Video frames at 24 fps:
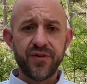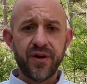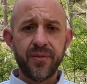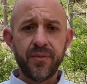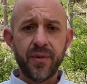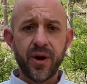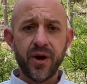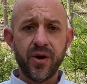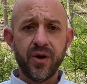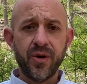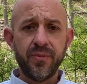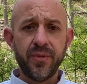
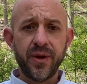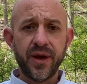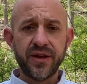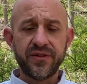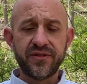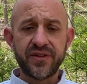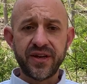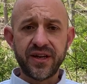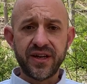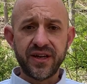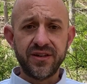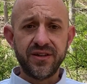from home
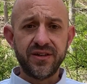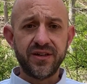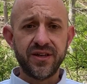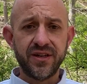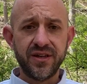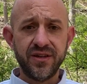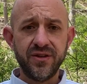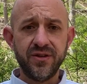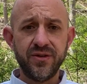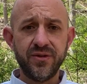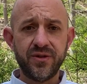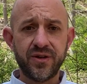as they
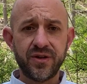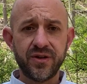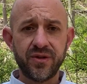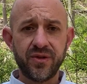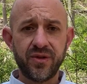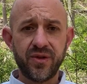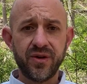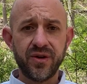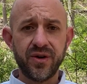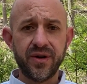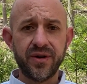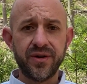continue to
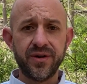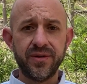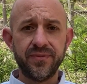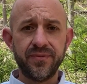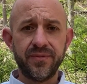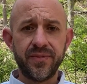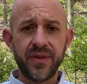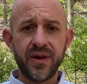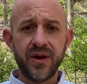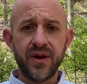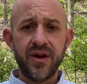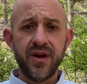learn.
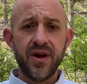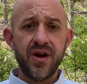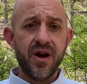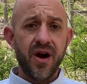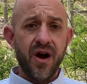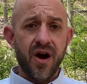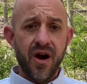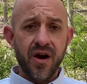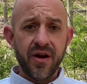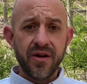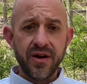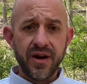
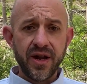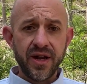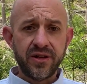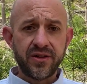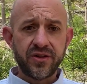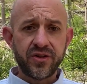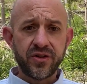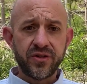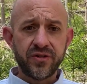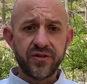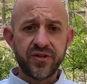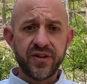Our
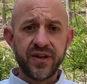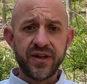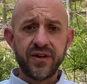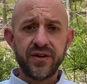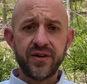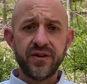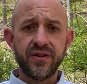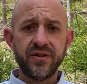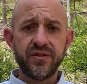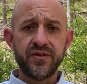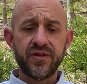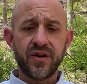nature
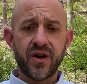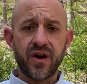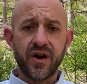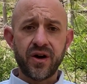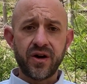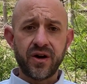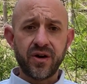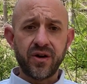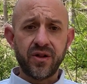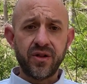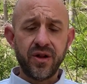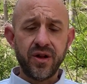centers
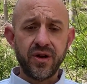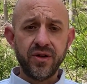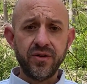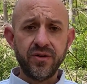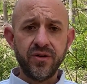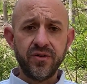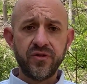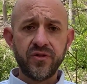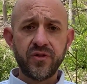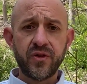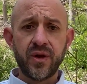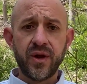are
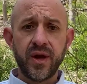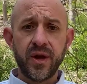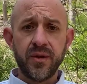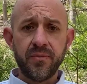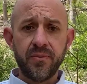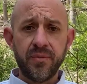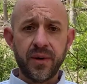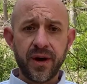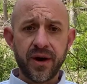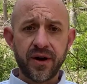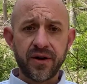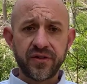closed,
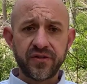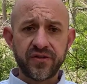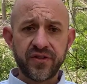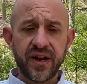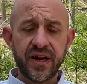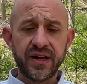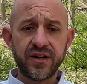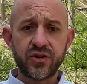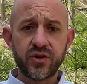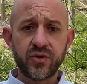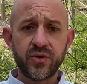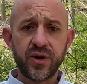but our
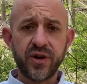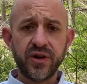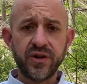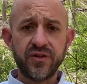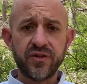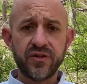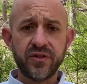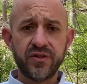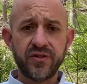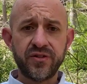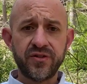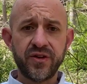
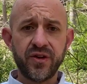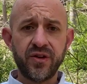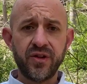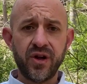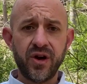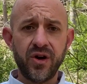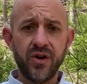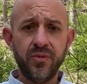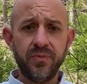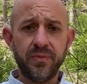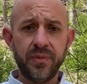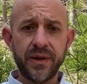sanctuaries are
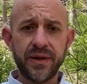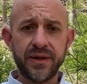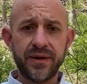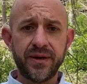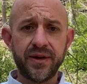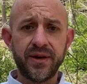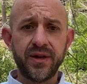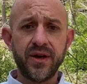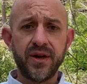still open.